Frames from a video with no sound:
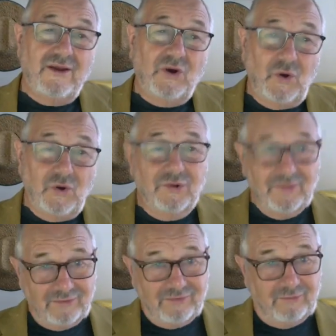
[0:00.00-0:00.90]
all
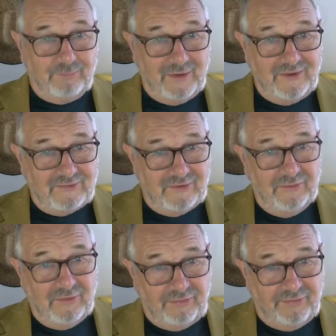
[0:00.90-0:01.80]
of this is based
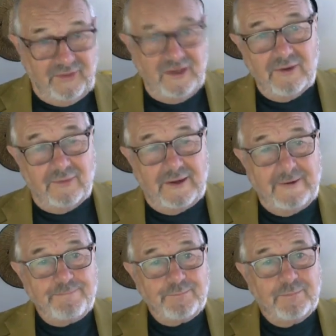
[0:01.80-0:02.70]
on a
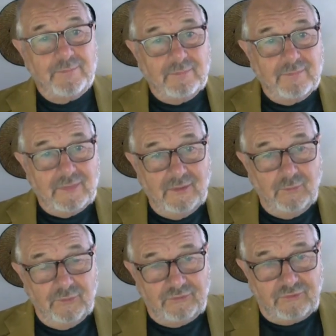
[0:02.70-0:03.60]
theory that
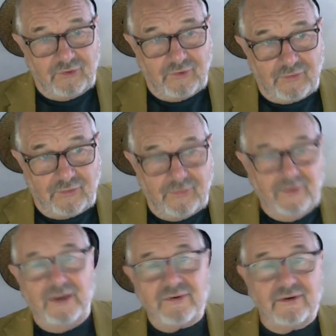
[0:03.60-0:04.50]
was
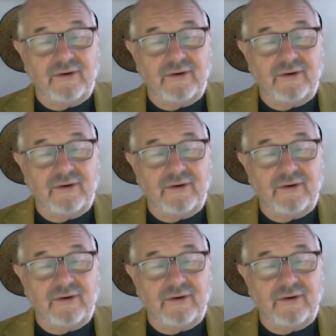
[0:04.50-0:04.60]
created in